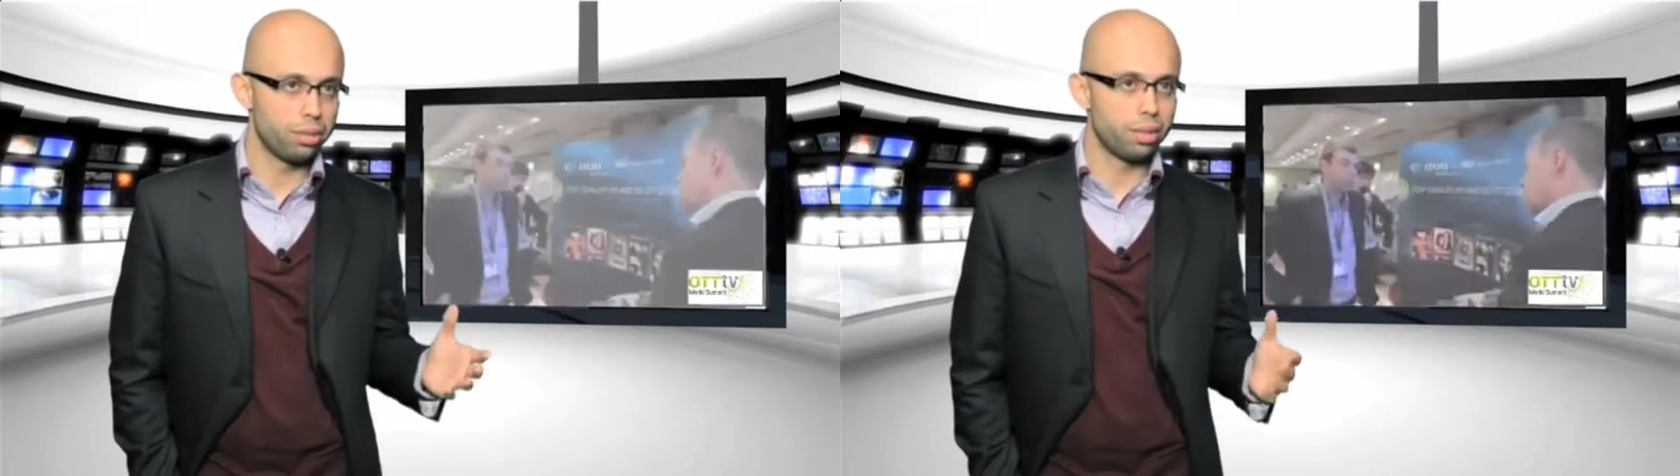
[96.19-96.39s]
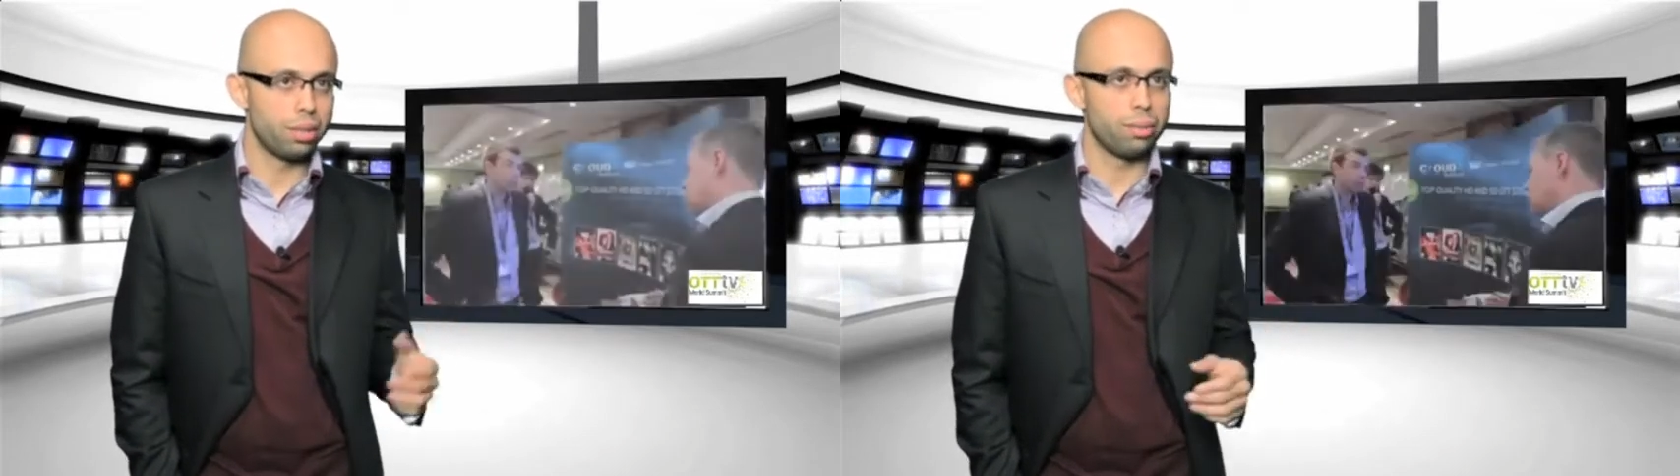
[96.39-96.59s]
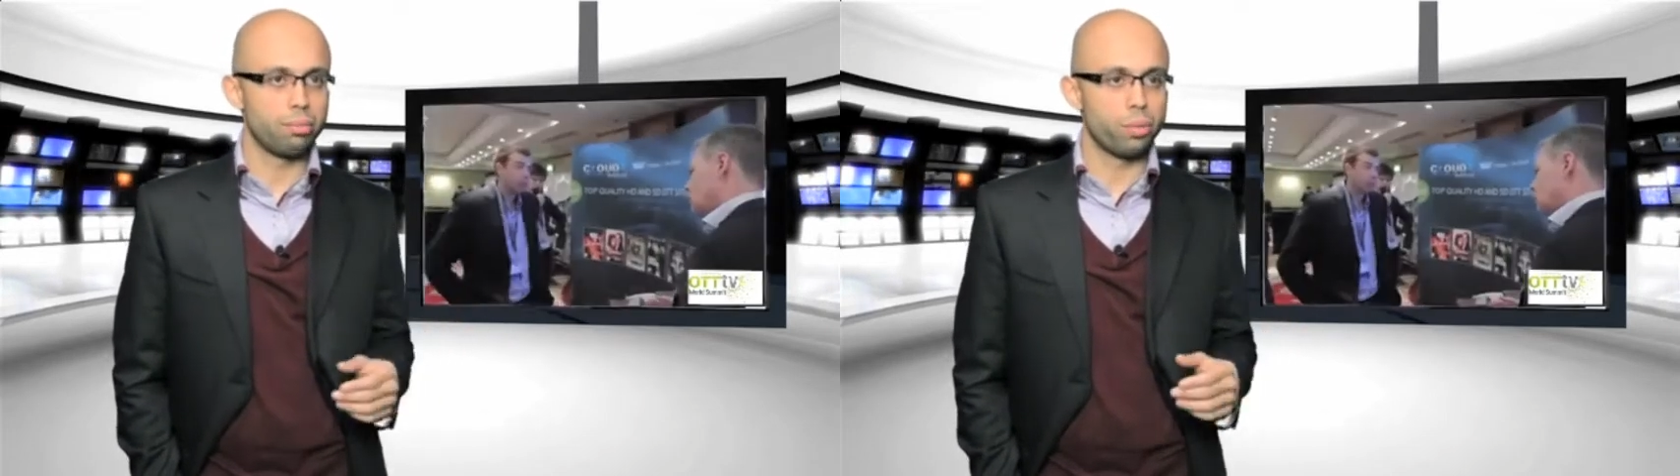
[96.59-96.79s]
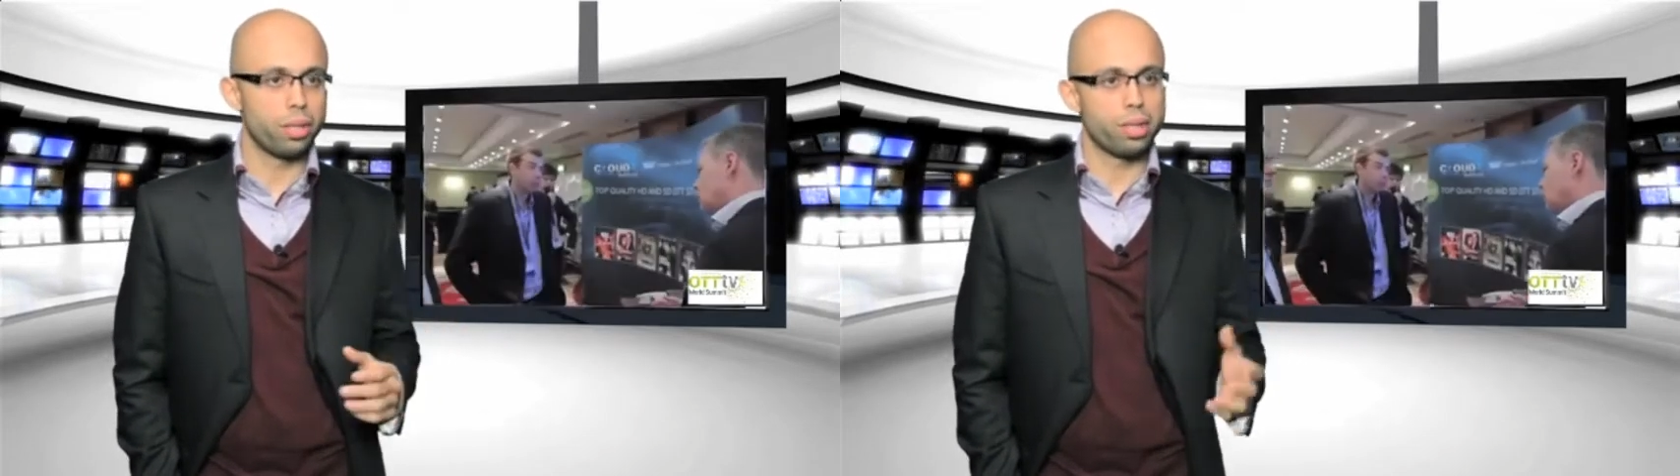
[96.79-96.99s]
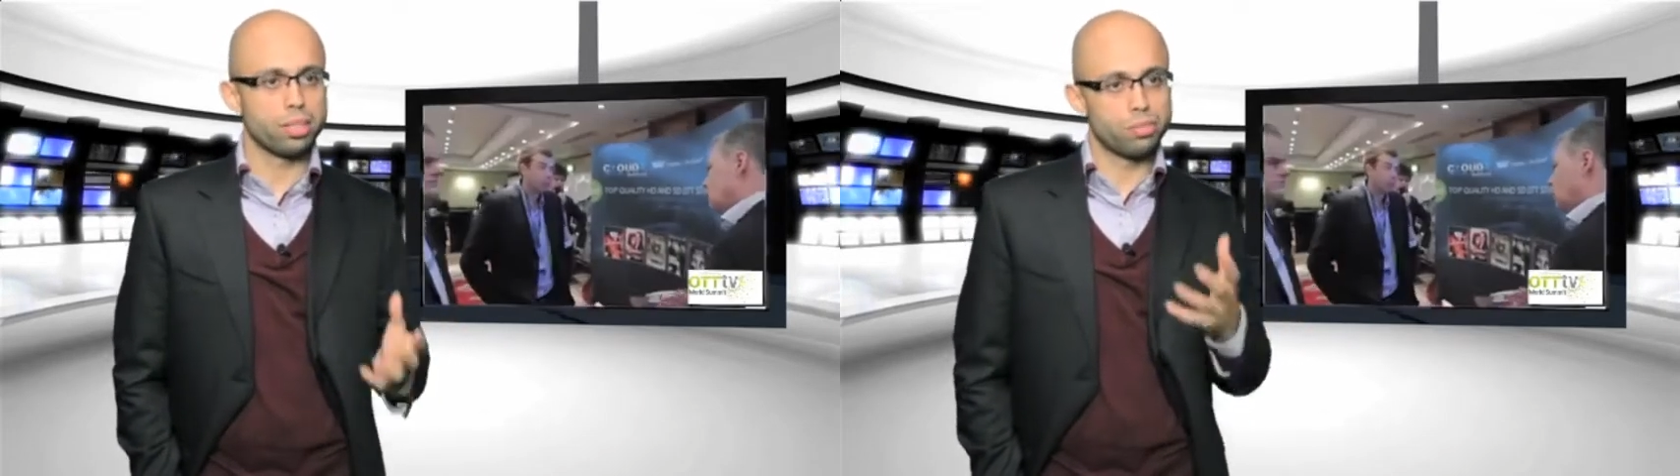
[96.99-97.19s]

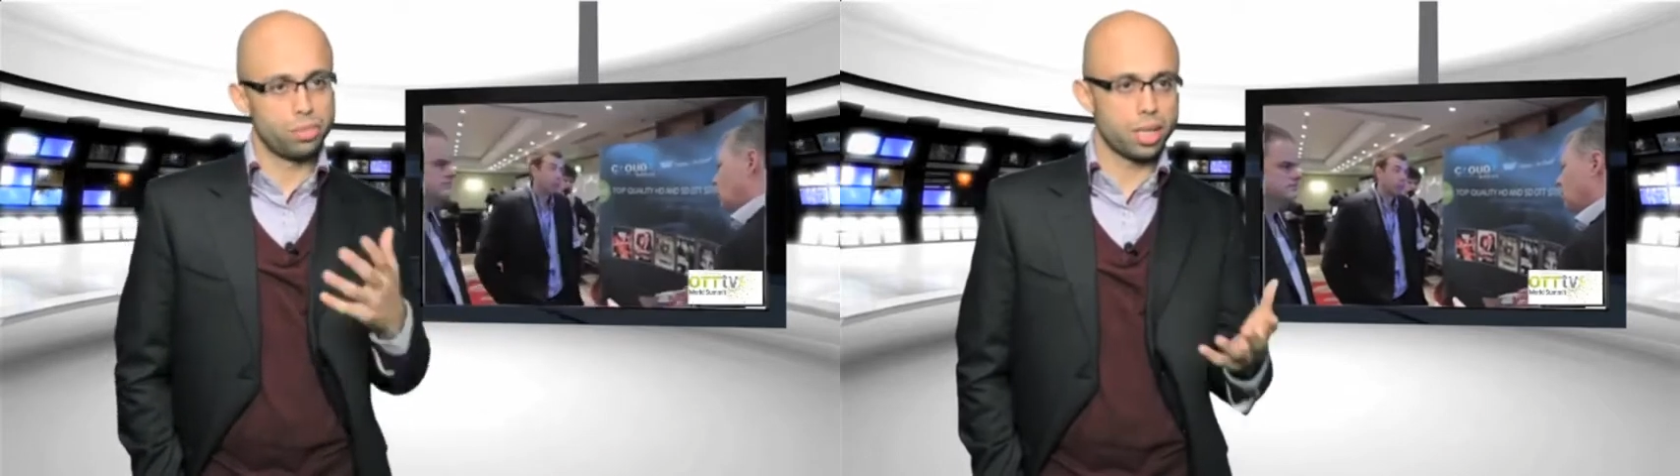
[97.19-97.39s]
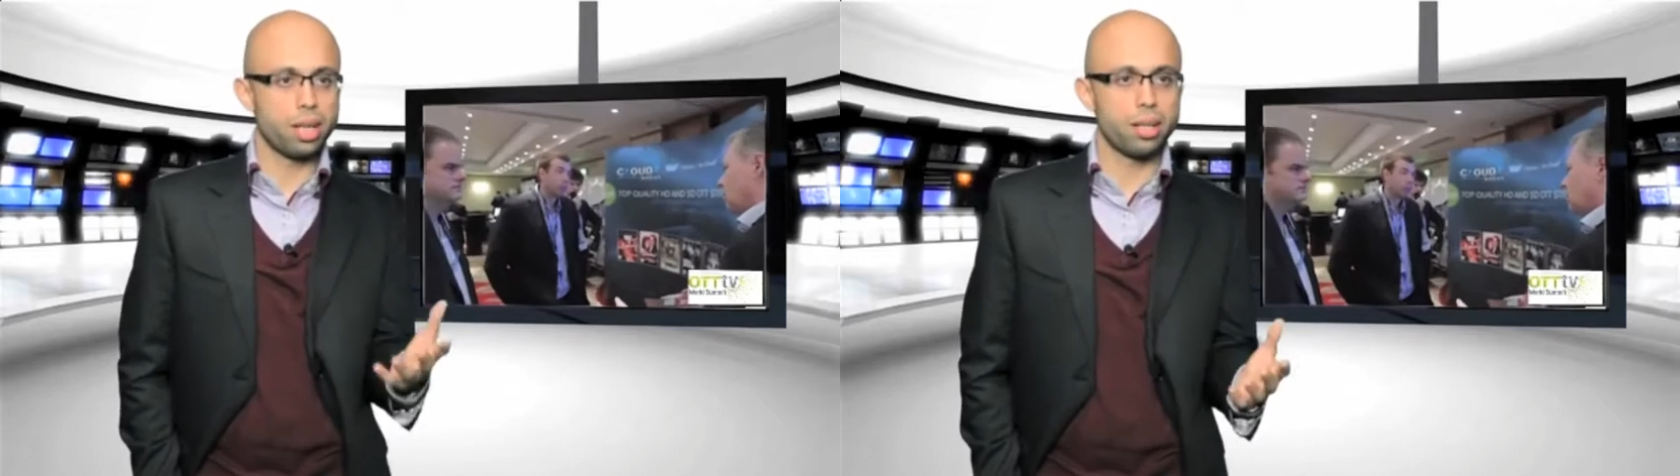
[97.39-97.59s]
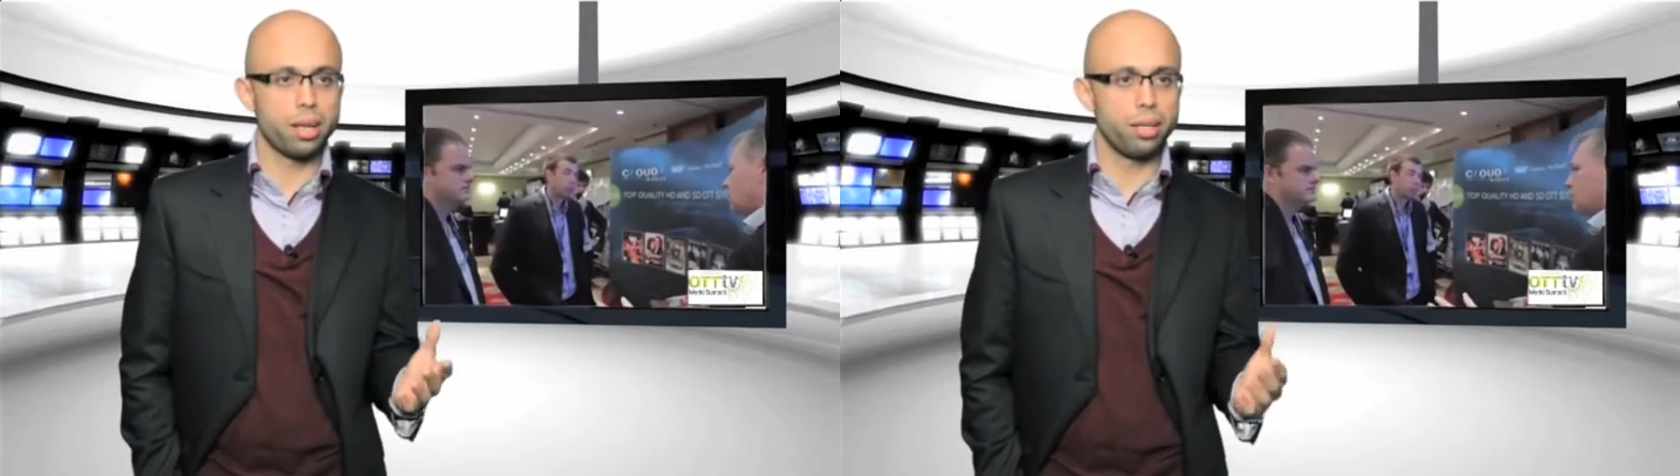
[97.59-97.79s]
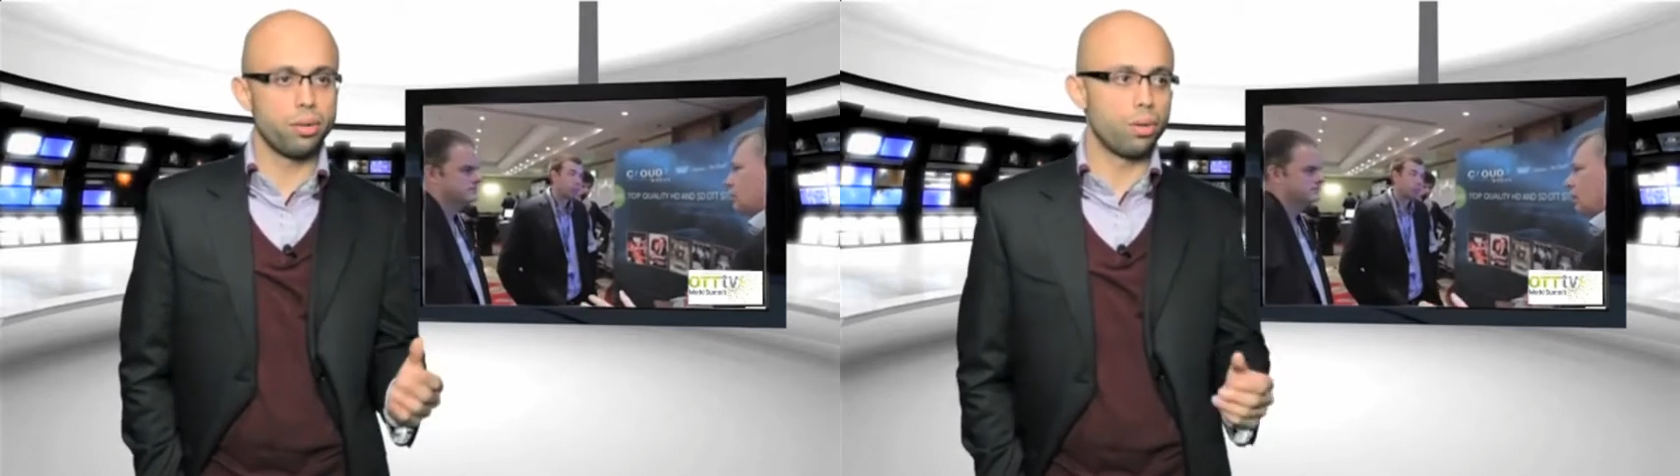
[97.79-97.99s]
whether that's for satellite